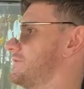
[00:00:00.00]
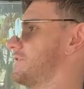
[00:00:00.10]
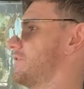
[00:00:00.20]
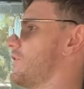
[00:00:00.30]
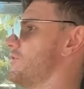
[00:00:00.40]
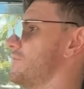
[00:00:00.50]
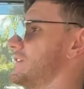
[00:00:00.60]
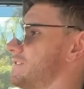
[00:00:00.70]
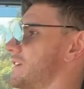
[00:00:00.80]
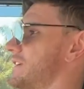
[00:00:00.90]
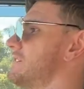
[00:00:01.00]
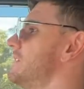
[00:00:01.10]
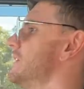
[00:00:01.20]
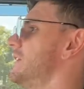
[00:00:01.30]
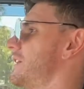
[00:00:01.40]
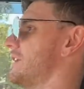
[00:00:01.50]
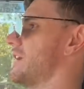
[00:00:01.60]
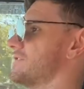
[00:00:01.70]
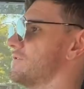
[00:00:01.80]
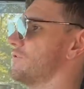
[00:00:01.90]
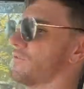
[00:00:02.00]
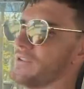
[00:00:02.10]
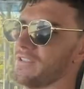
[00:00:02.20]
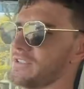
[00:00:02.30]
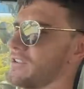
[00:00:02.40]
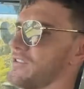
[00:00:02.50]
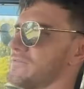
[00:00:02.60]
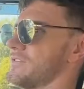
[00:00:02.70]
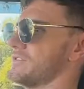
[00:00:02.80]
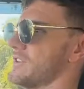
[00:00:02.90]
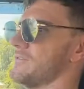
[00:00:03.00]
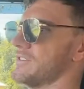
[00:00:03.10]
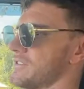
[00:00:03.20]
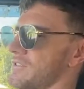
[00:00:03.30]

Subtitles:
to the OBD and has a look when this goes for a service,